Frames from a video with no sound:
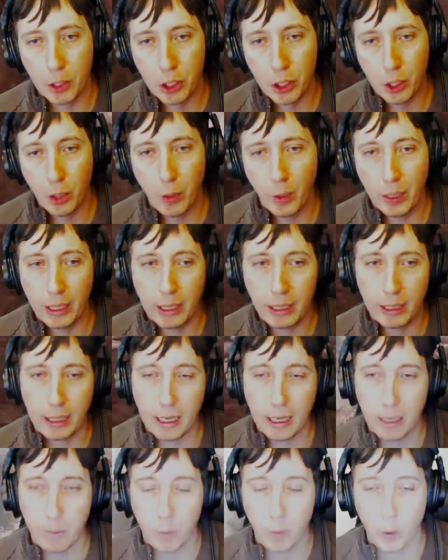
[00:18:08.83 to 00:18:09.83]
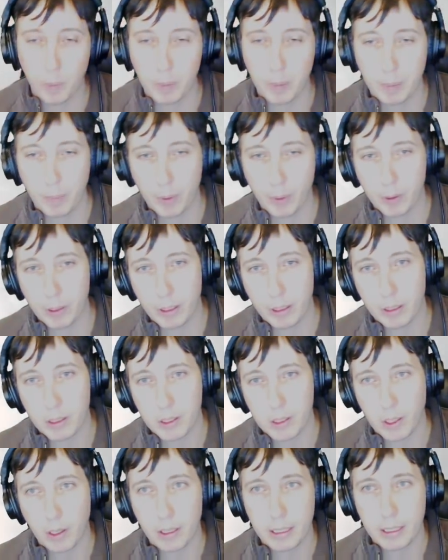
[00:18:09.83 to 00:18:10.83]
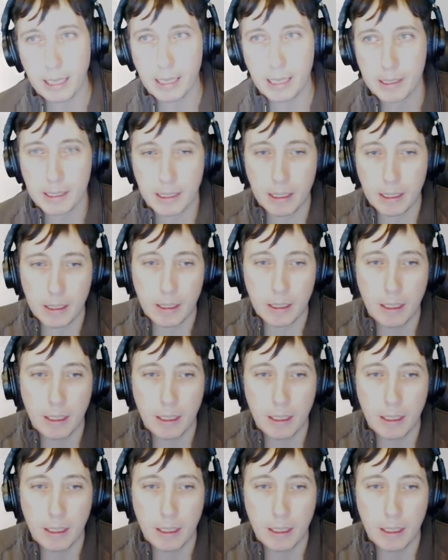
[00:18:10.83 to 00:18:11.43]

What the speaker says: showing and getting more people to start testing